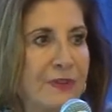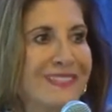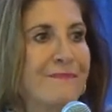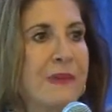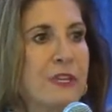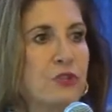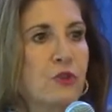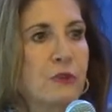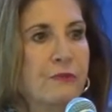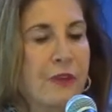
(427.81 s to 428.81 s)
is make
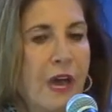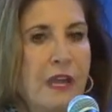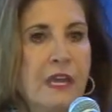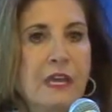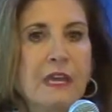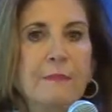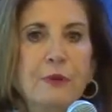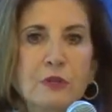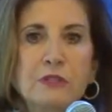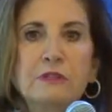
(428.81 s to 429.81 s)
sure you've got a
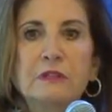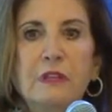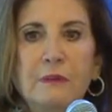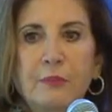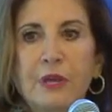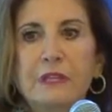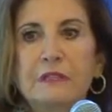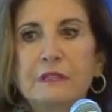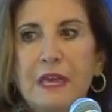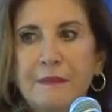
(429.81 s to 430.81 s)
personal
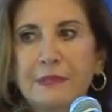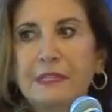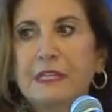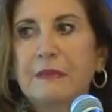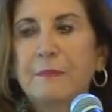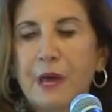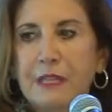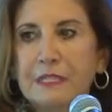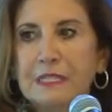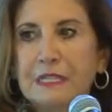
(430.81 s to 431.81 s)
umbrella liability
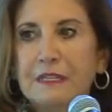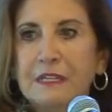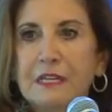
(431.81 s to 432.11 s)
policy,